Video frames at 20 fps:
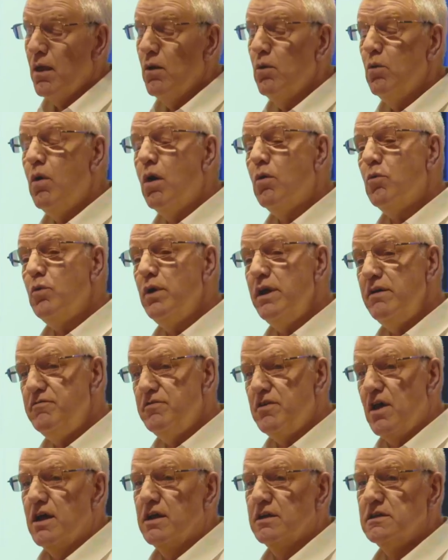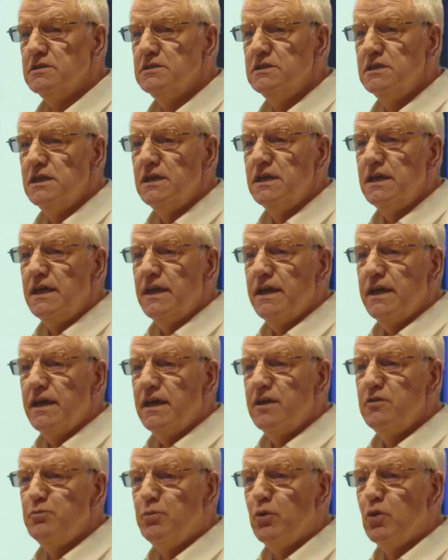What we've done
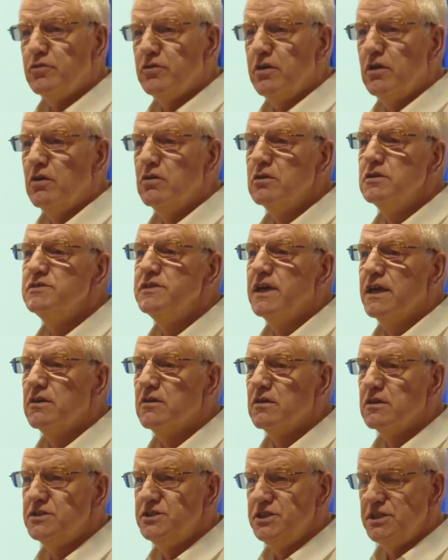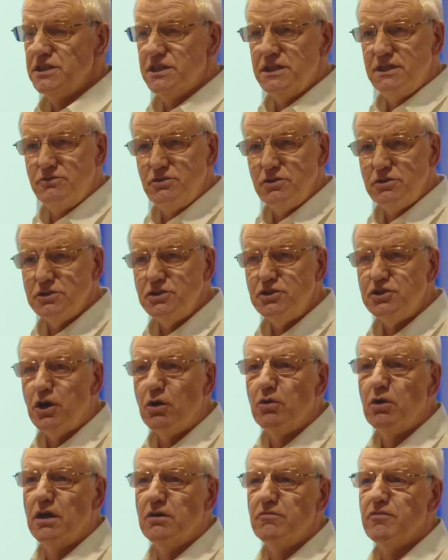is brought along a technology that gives you
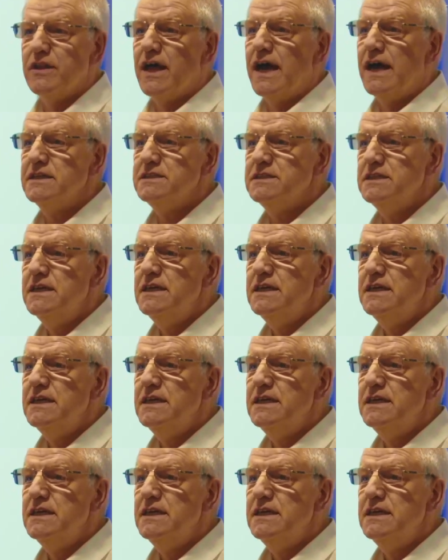control over that